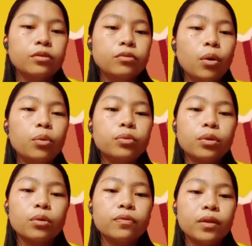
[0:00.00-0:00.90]
No
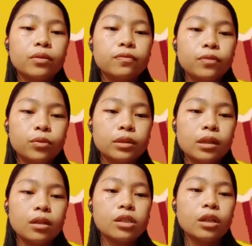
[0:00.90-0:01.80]
roving foot
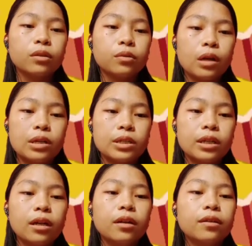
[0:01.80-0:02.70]
shall crush
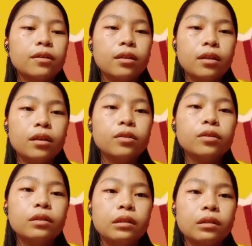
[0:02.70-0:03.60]
thee
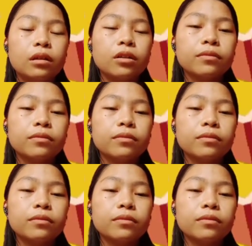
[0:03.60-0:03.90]
here.